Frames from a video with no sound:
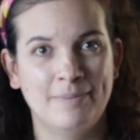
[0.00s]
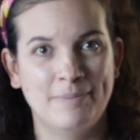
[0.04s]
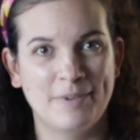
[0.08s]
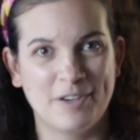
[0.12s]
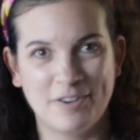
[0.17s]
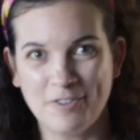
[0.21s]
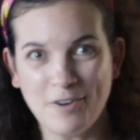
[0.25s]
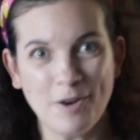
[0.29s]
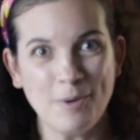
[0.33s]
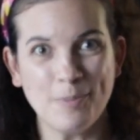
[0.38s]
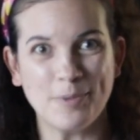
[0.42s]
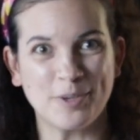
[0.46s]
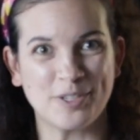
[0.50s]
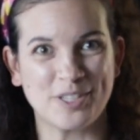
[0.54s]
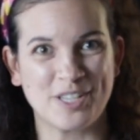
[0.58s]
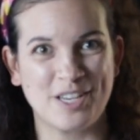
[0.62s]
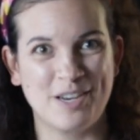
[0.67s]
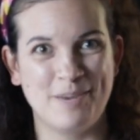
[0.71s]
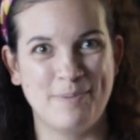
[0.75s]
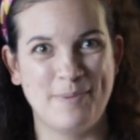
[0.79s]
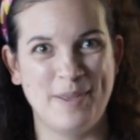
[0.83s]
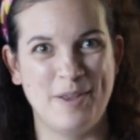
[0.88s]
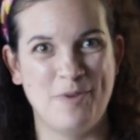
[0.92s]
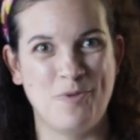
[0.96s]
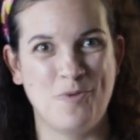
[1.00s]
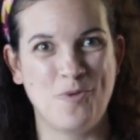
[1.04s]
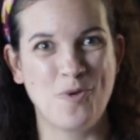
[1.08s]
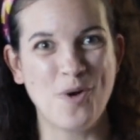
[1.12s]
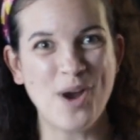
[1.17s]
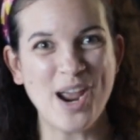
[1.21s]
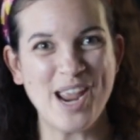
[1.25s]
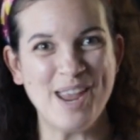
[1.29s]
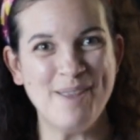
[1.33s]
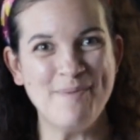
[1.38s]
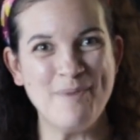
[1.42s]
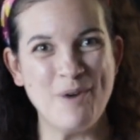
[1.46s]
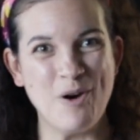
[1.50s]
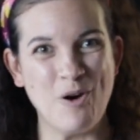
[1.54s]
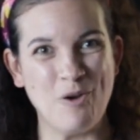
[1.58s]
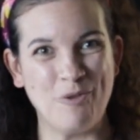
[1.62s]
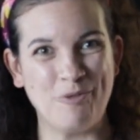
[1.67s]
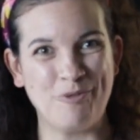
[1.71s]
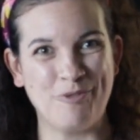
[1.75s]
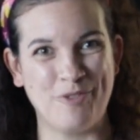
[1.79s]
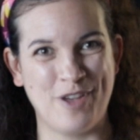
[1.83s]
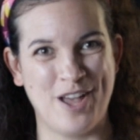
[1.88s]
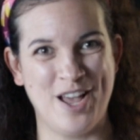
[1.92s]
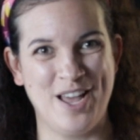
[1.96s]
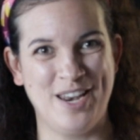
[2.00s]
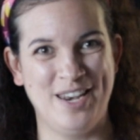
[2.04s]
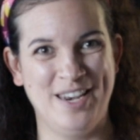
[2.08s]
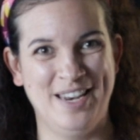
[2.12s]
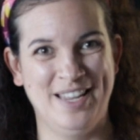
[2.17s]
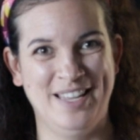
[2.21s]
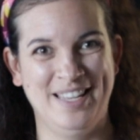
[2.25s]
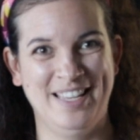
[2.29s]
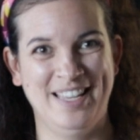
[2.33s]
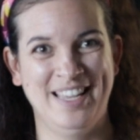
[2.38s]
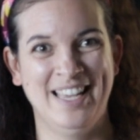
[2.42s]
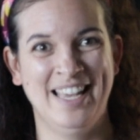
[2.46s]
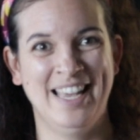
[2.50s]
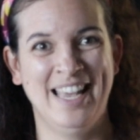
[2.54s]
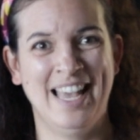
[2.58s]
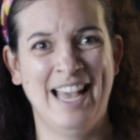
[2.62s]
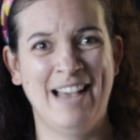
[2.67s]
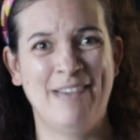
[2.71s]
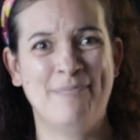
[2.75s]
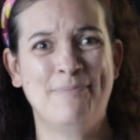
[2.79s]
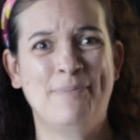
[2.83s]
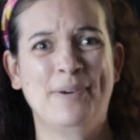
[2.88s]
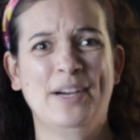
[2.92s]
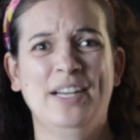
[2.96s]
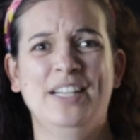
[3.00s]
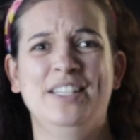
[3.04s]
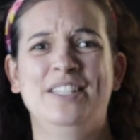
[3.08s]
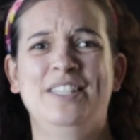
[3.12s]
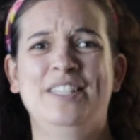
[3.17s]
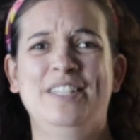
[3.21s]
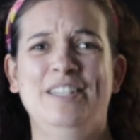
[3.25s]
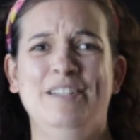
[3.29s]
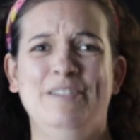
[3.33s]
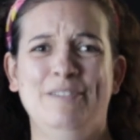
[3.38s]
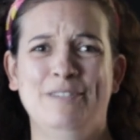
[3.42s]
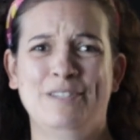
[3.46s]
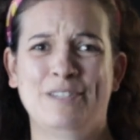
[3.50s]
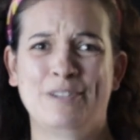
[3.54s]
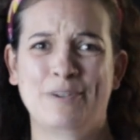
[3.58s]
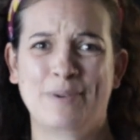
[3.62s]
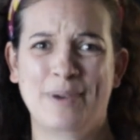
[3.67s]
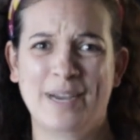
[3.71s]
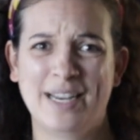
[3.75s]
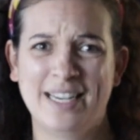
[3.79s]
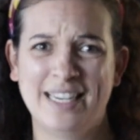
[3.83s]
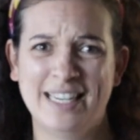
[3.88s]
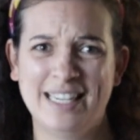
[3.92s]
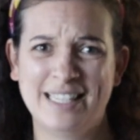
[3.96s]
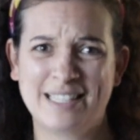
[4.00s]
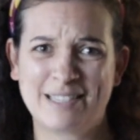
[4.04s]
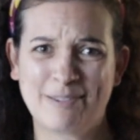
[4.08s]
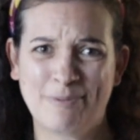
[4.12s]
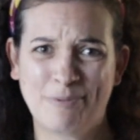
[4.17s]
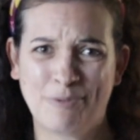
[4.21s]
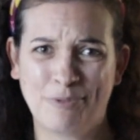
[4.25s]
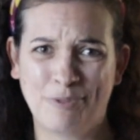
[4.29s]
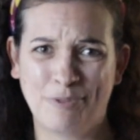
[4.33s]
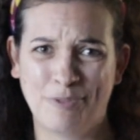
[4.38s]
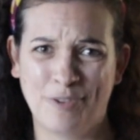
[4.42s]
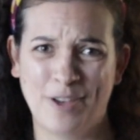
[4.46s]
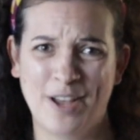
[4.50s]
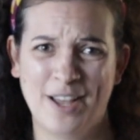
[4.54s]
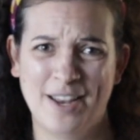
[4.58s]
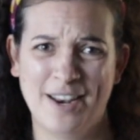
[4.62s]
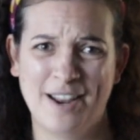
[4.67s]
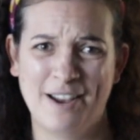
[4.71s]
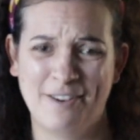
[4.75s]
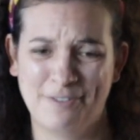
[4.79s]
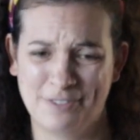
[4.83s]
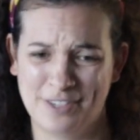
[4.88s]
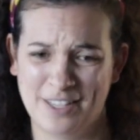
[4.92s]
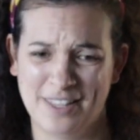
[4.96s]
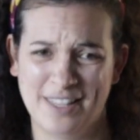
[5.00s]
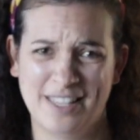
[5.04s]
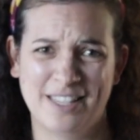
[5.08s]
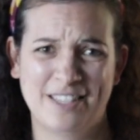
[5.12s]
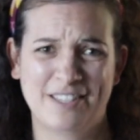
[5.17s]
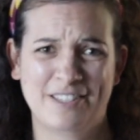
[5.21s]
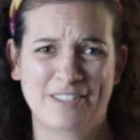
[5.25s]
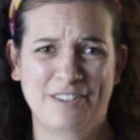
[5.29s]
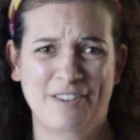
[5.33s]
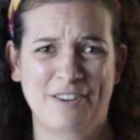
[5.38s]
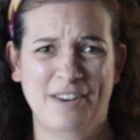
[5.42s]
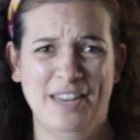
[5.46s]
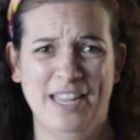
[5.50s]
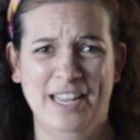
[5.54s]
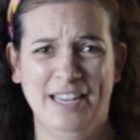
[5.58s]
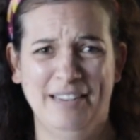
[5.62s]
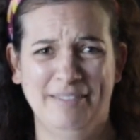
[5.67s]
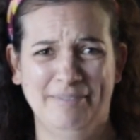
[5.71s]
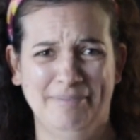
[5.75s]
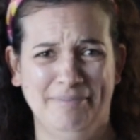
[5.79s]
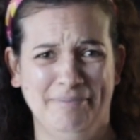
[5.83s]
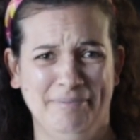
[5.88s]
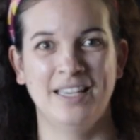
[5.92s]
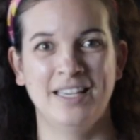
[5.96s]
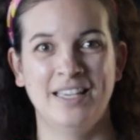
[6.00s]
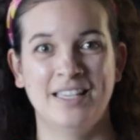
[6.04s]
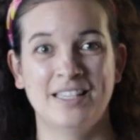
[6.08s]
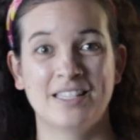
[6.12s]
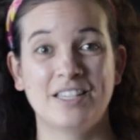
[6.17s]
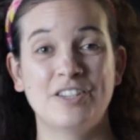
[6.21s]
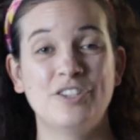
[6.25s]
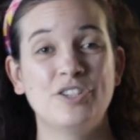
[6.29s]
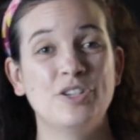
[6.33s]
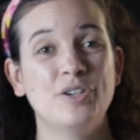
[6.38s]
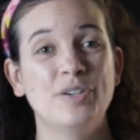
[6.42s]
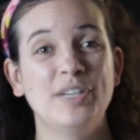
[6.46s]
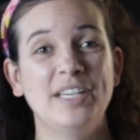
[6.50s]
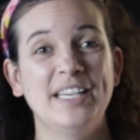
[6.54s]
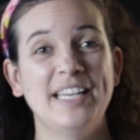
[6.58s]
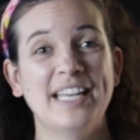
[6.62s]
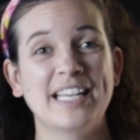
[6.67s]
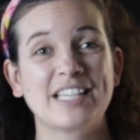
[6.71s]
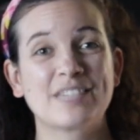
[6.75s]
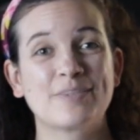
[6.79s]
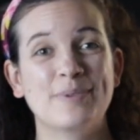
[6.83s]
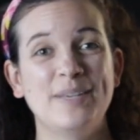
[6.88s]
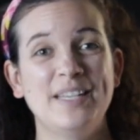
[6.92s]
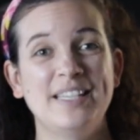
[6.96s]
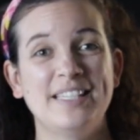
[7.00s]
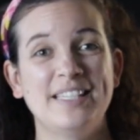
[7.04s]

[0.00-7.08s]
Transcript: But a robot's going to be way more fun. And by Zeus do I need some fun after this sonnet. So tune in next